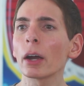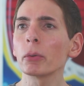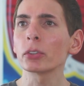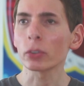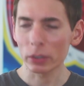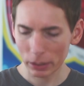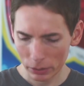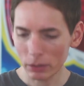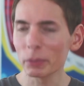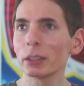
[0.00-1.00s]
right, what's going on
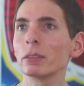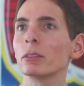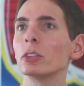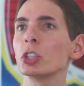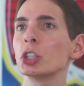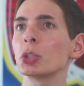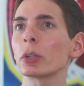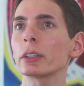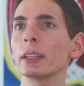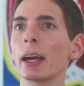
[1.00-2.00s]
here? Let me
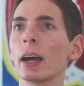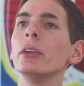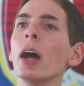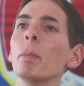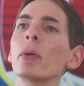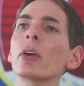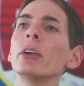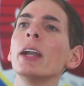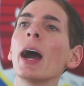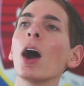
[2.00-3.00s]
shorten that. Number
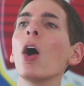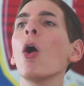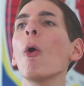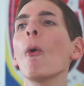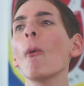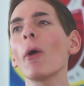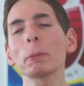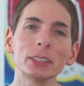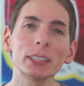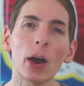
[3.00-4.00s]
nine. Oh,
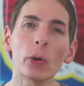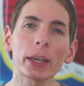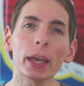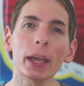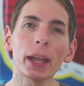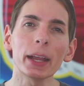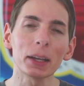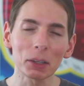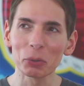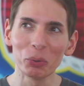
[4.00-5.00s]
okay.
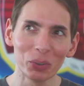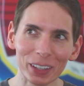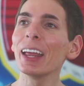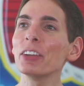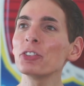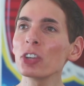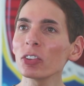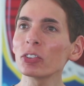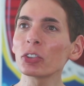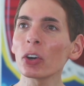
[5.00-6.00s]
It's
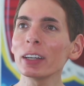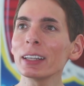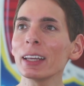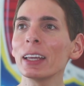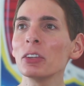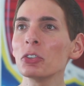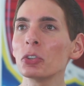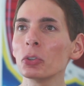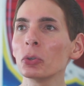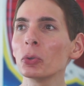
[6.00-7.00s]
just turning it
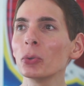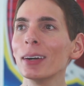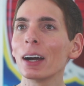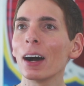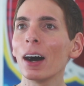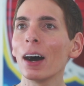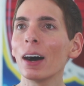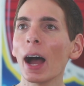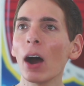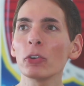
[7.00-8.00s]
into
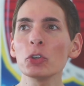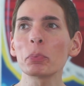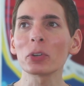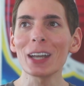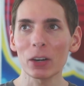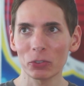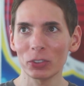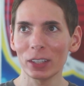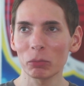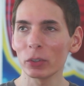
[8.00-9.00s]
uh, how you
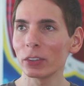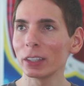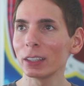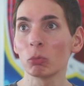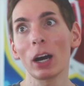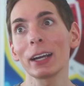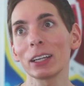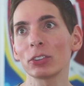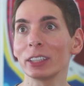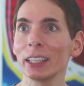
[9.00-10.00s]
pronounce it within, well, I
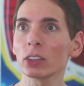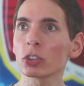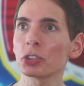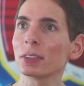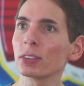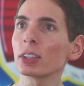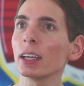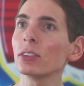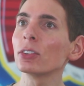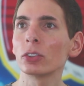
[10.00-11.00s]
guess in English in this
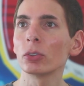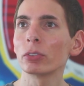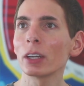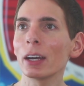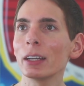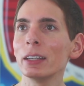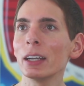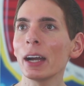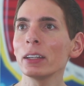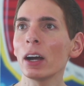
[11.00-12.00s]
case. So we've got
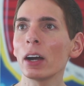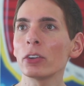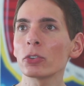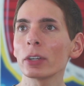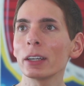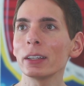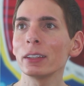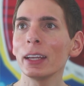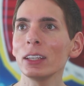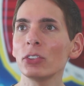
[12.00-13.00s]
nine hundred
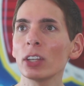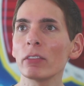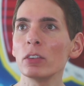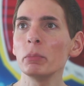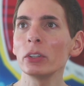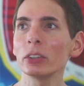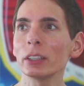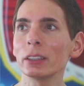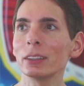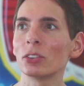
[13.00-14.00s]
eighty-seven
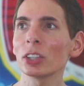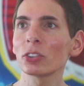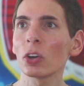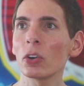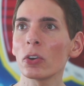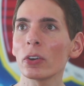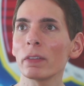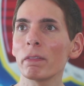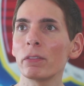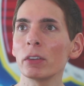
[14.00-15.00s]
million, six
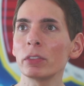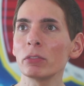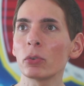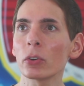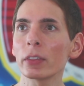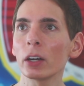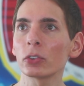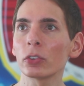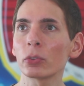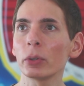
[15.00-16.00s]
hundred fifty-four
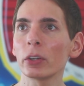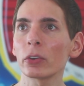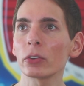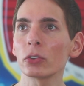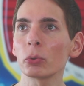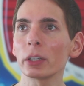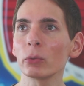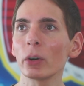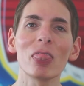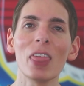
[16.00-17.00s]
thousand three hundred
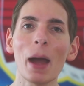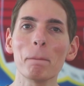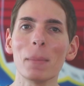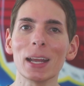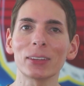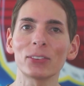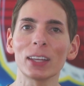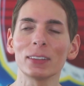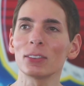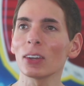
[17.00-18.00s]
twenty-one. That makes
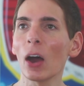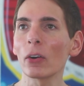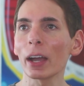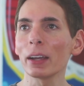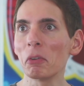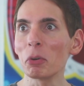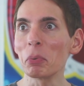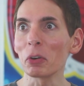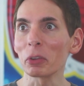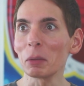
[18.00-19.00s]
sense. Okay. What if we
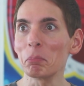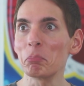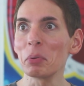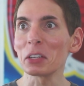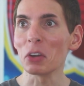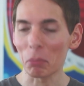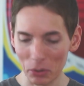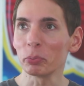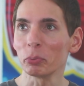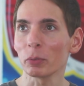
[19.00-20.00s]
put a really big number?
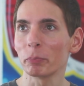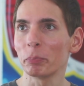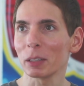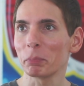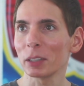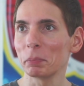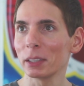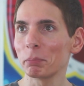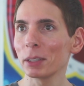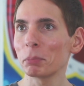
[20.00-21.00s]
Big, big,
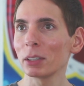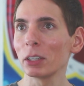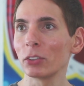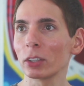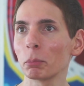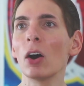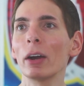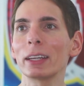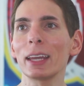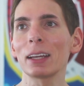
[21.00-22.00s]
big, big, big. Is it gonna, oh,
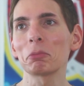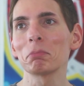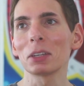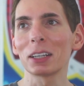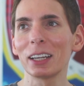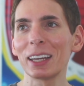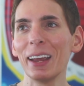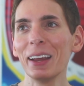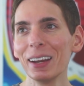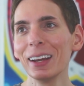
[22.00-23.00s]
it can't.
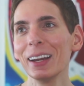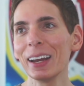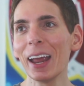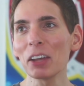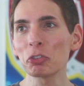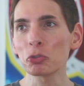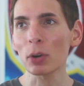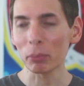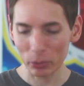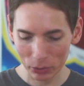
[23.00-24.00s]
It has
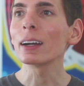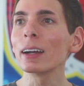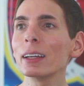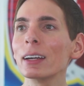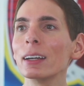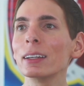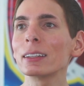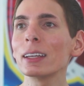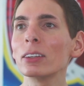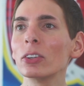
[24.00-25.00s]
troubles. All right, yeah, it
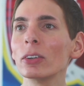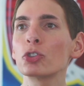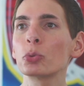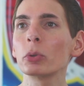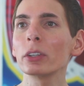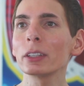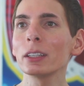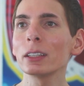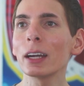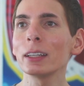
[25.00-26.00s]
can't do it.
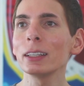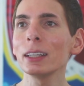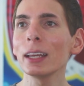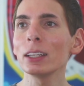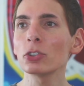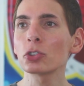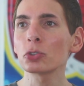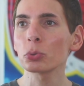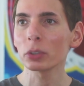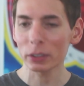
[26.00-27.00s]
Trillion, ninety-eight
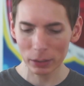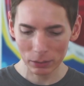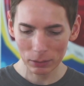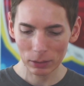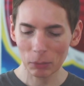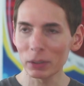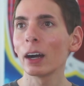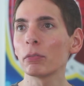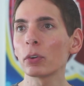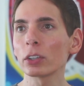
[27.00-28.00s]
trillion.
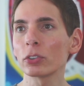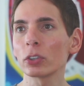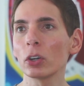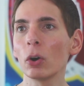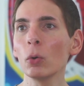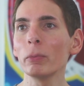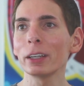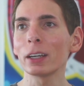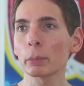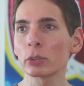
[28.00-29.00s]
How far does it go? Oh, we
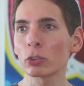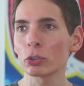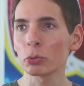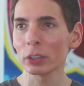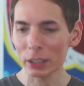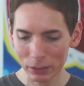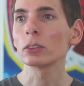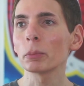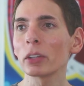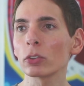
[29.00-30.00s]
got up to quadrillion.
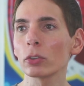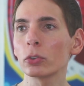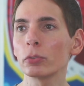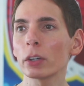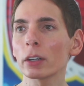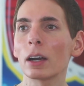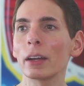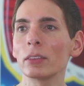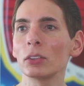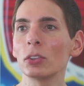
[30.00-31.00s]
Oh, that was a little too far. All
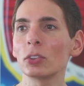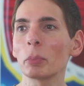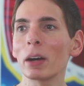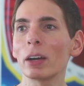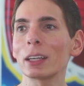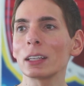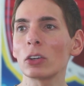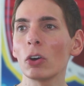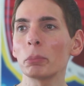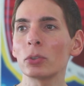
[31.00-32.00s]
right, this is about, it can
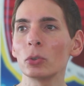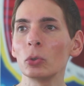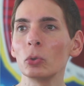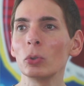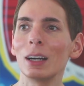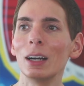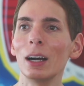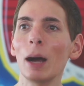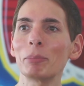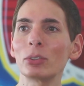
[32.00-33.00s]
go up to uh,
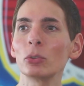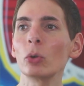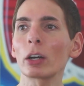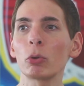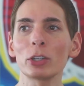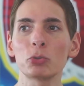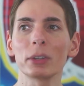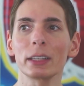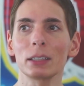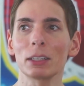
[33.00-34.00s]
up to a
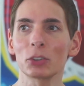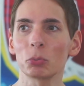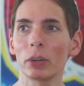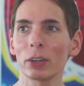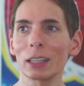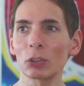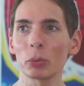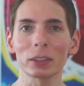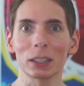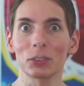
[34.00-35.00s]
quadrillion. That's where that's
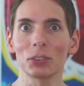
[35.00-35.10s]
where it likes to